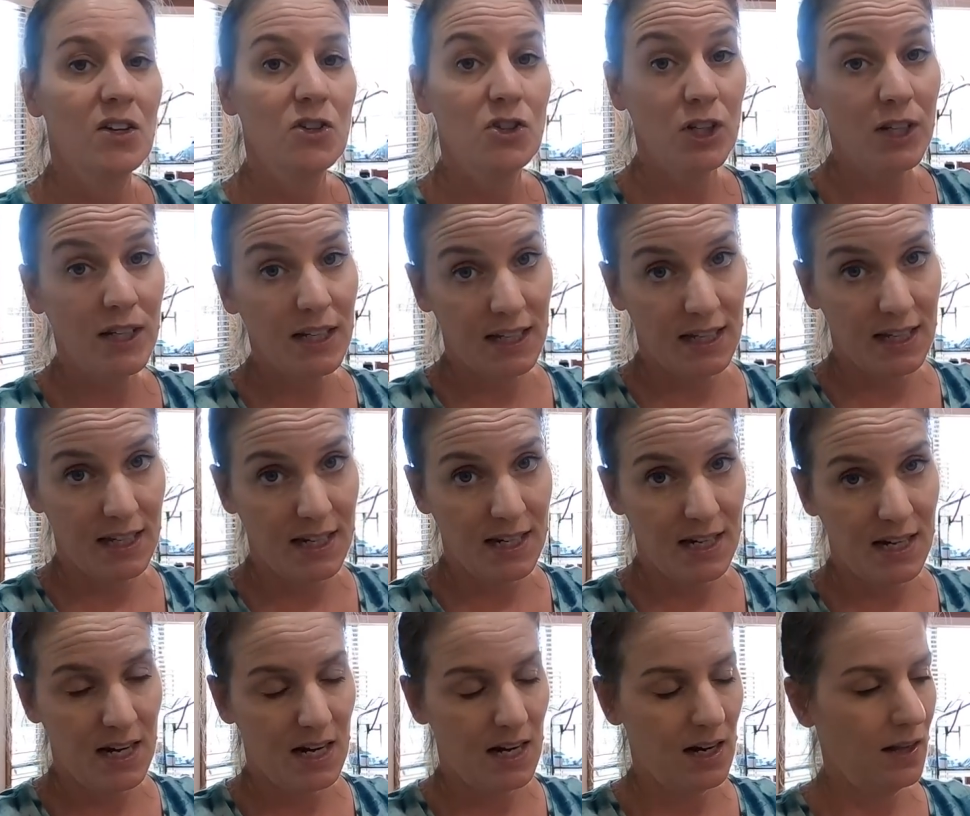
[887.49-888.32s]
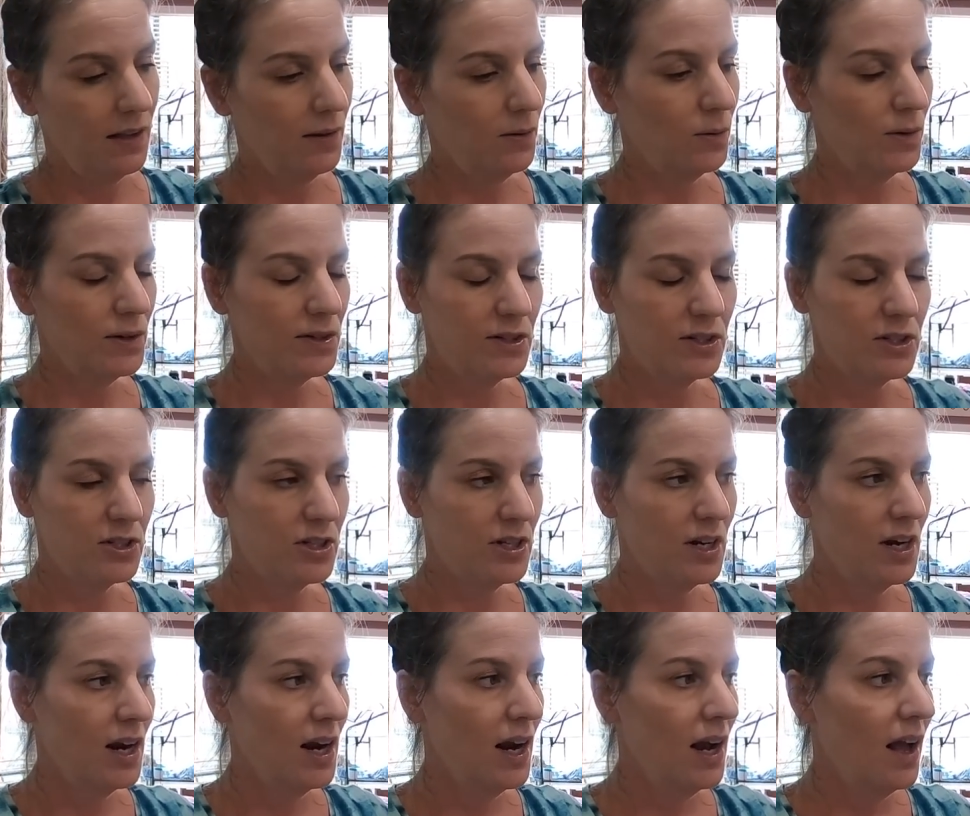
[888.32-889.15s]
chicken,
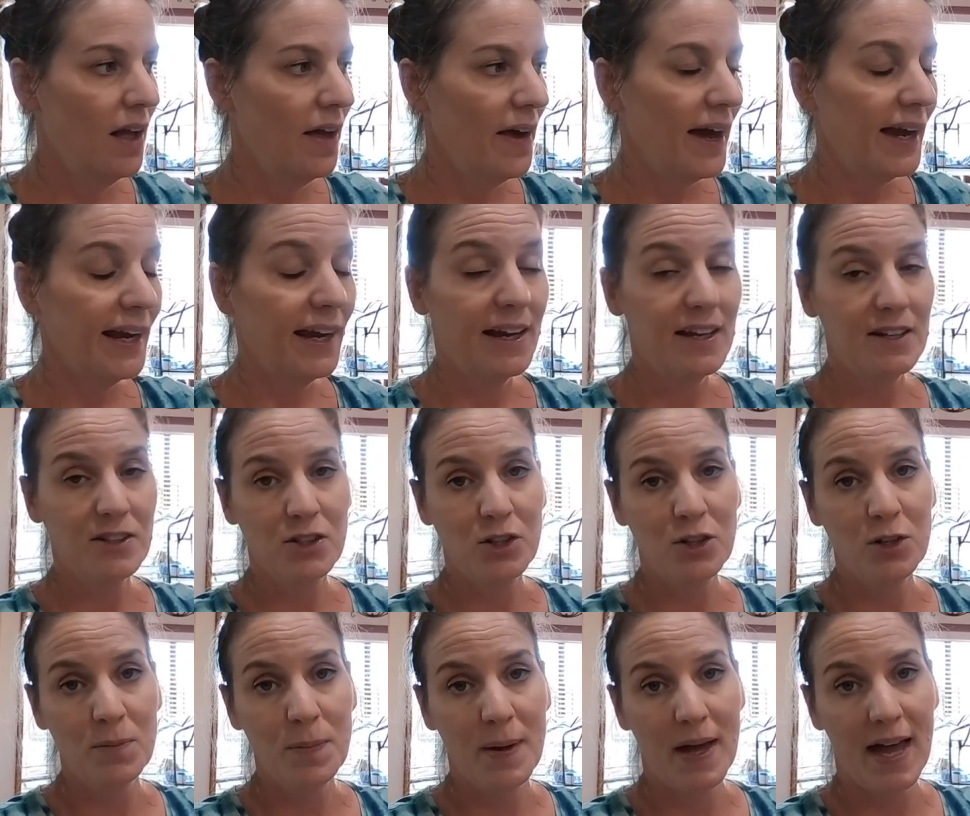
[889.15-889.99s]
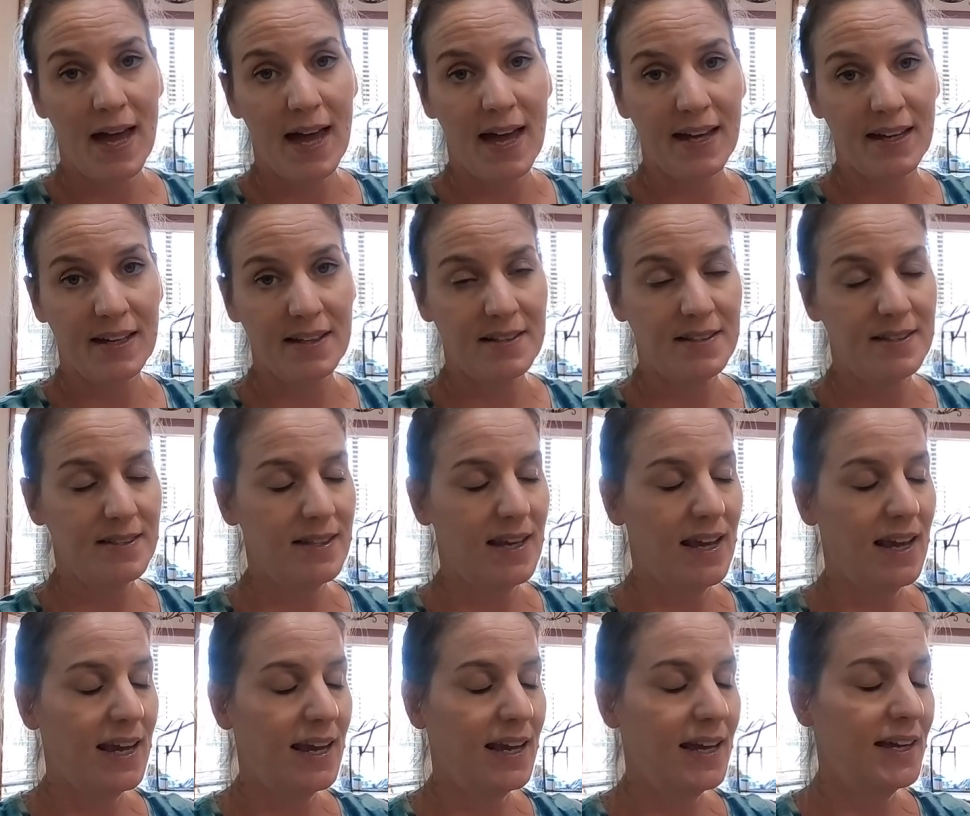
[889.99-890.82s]
which I got two
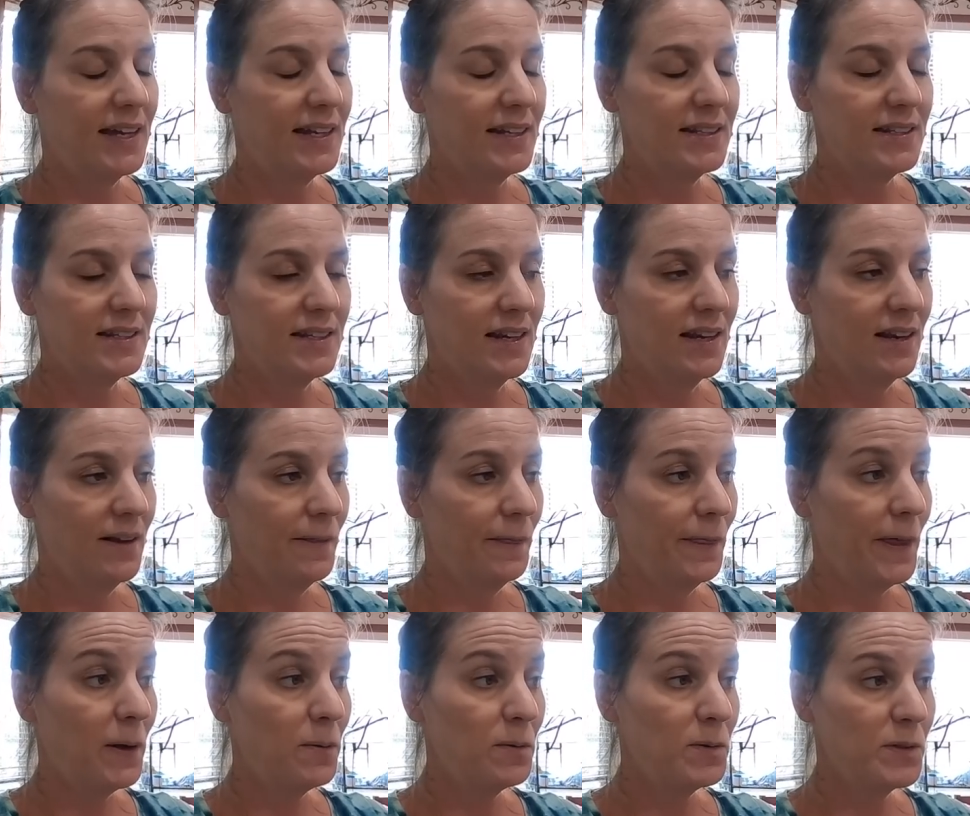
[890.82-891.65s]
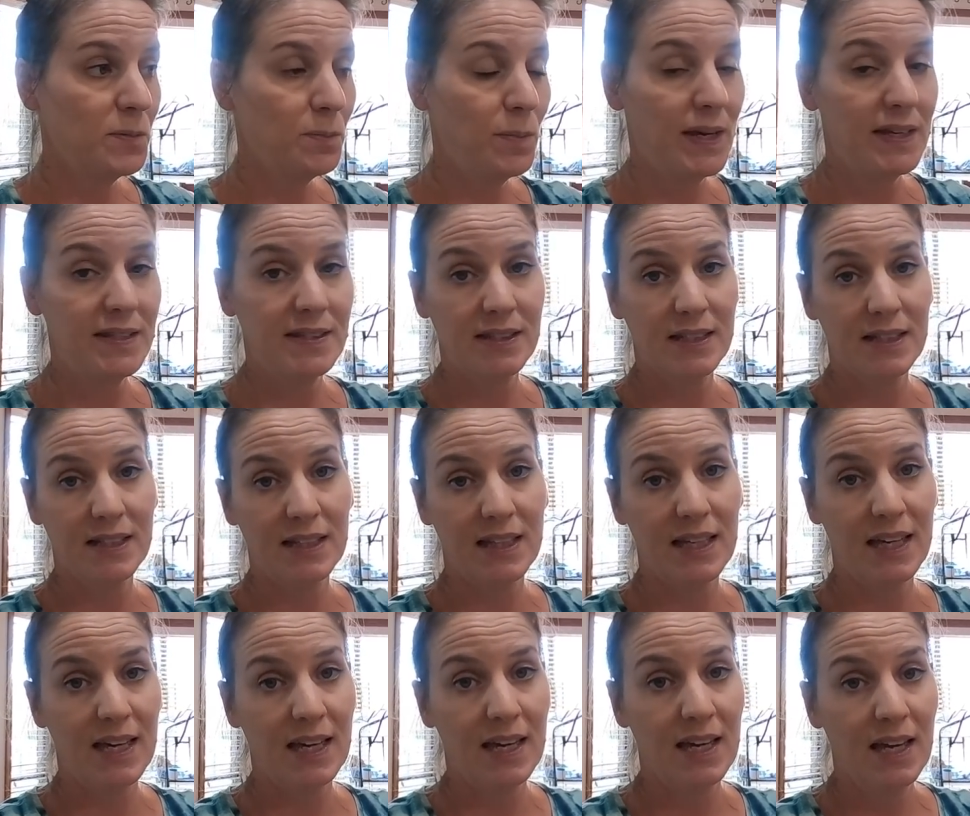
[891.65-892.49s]
packs and that was
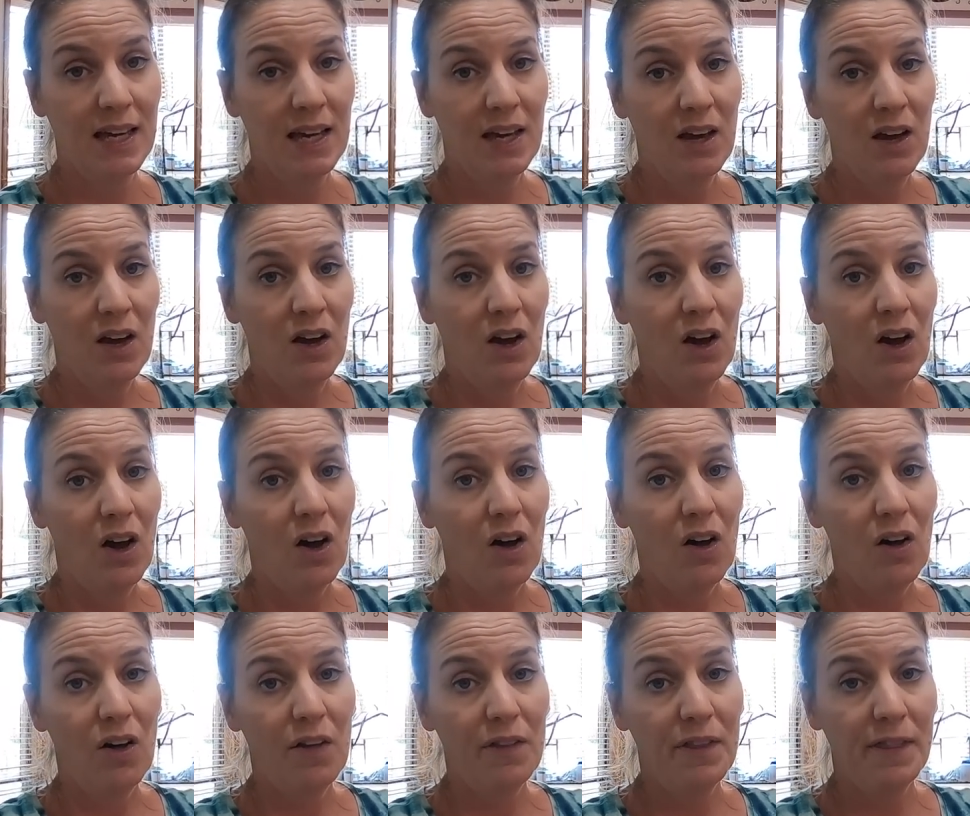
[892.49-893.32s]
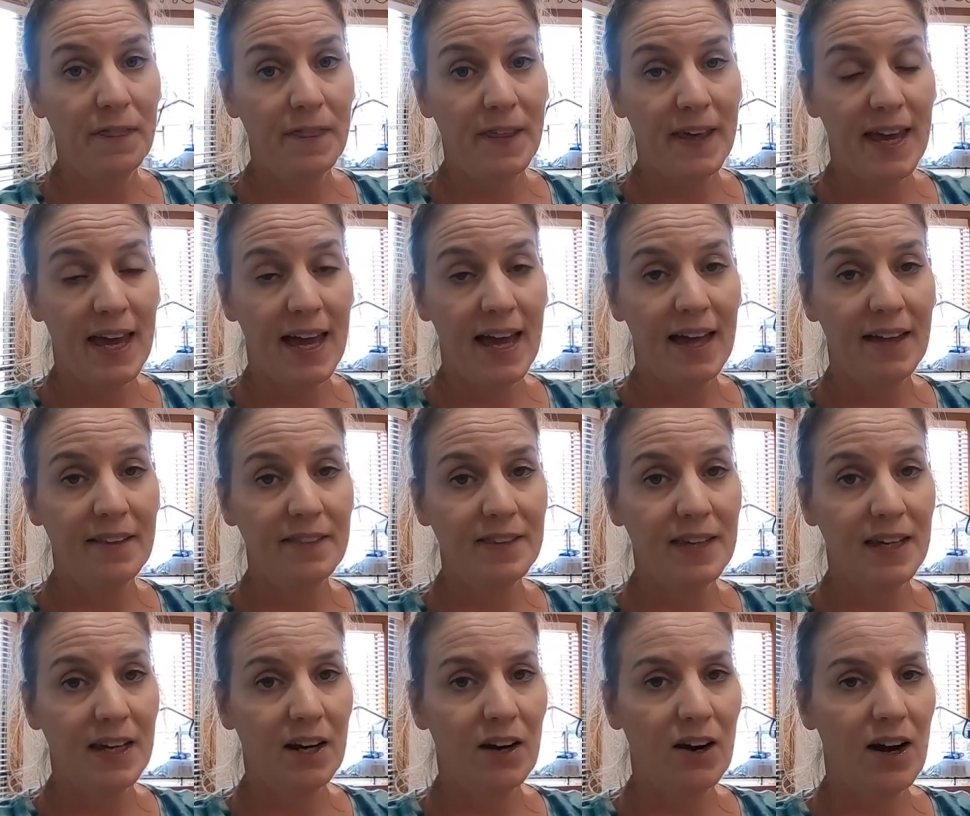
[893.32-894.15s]
basically all that they
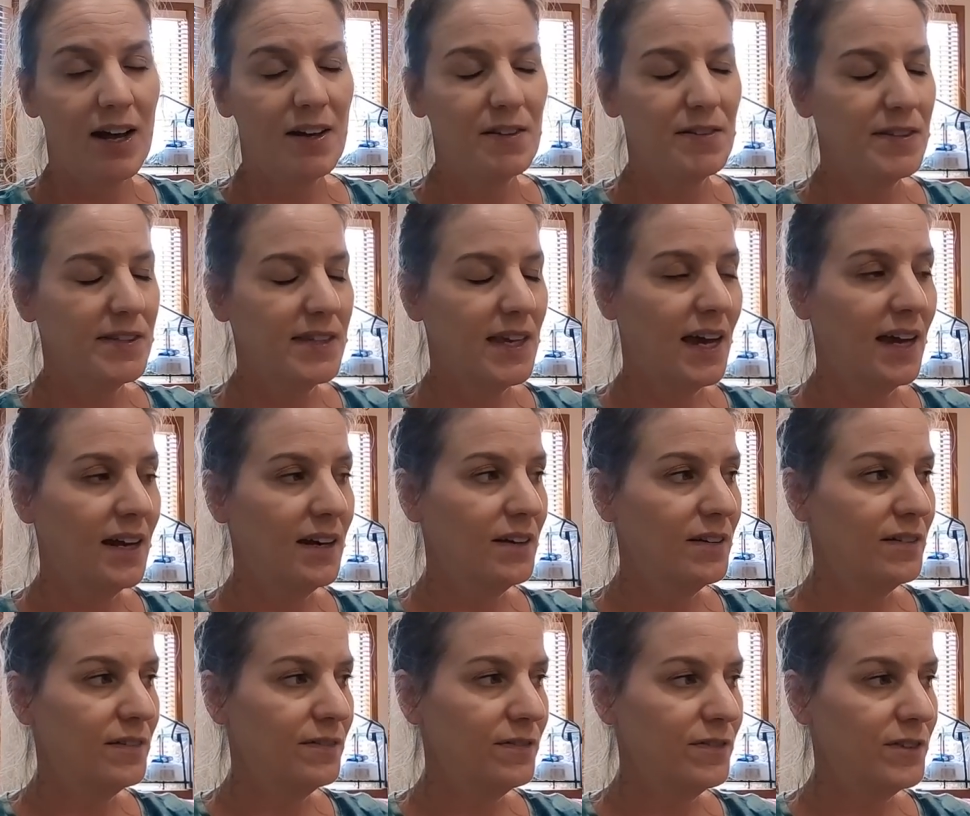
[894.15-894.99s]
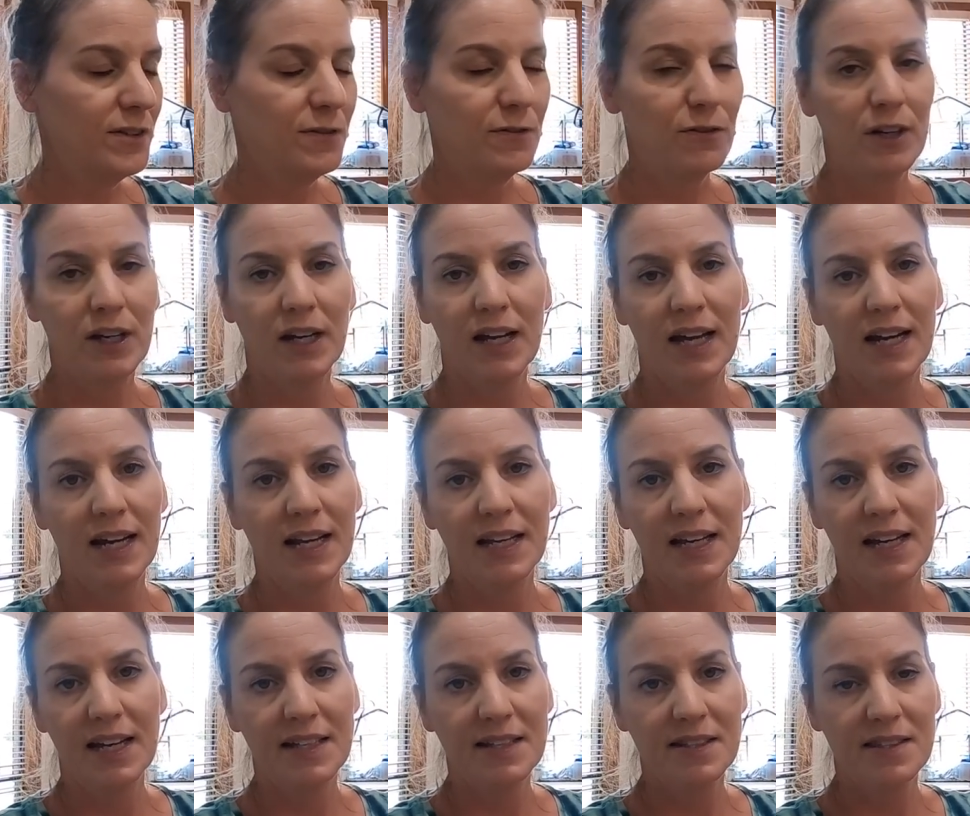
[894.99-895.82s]
had there outside of different
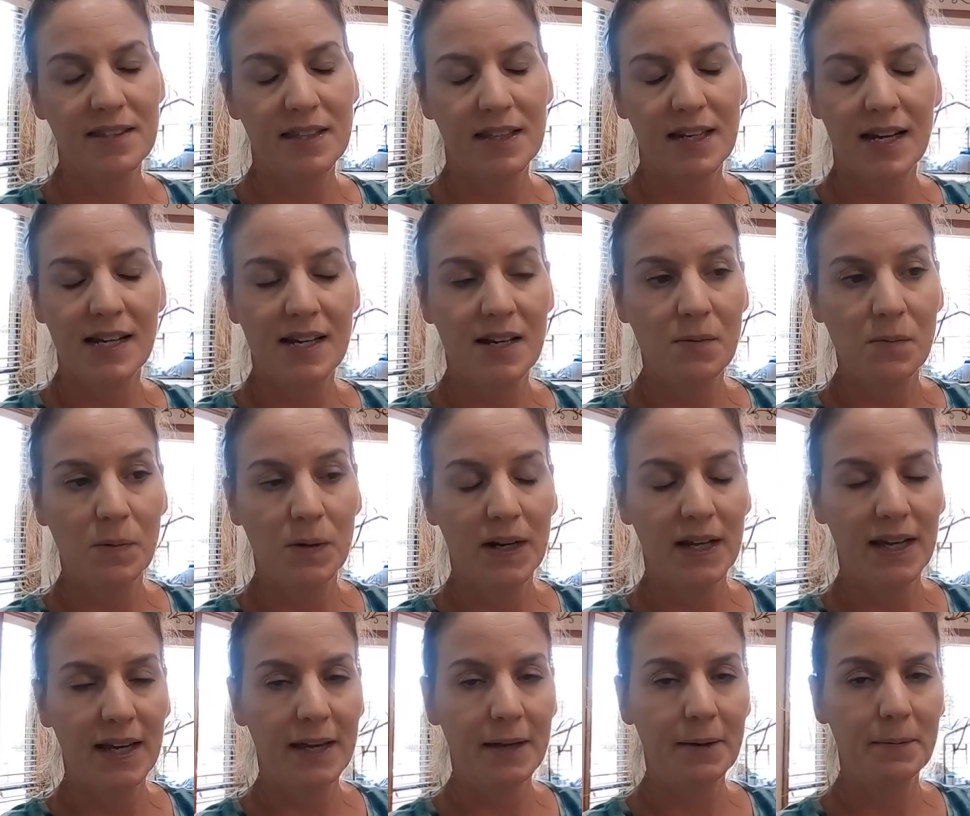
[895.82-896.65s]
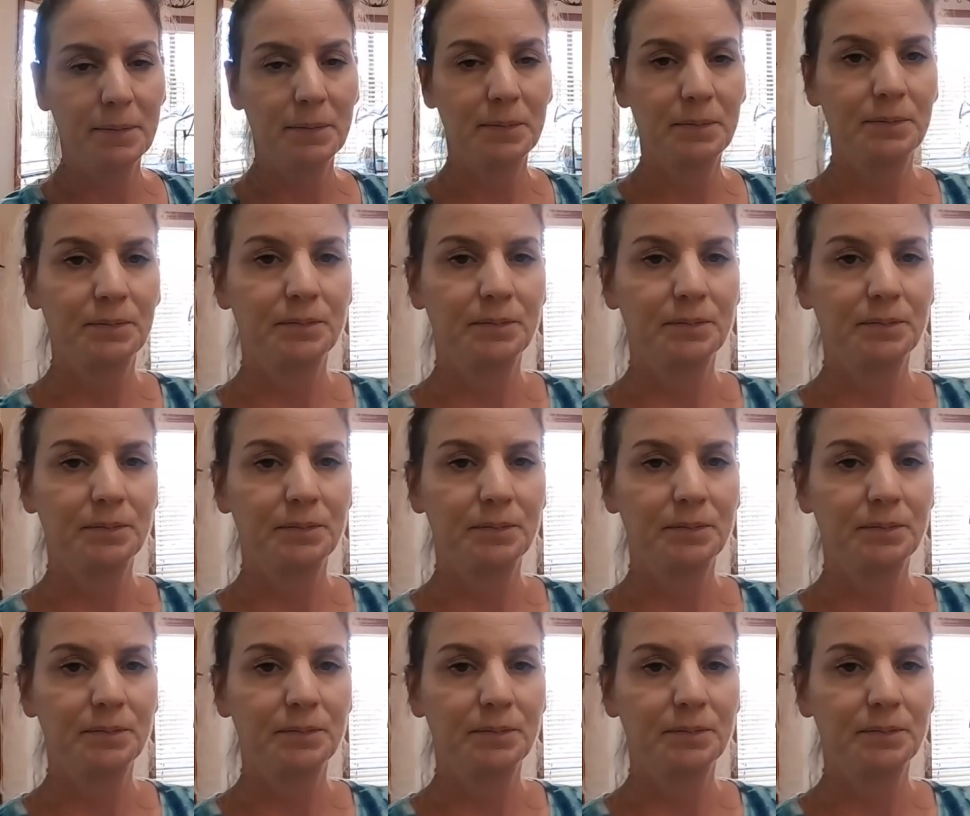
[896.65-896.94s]
kind of cuts that I didn't want to get.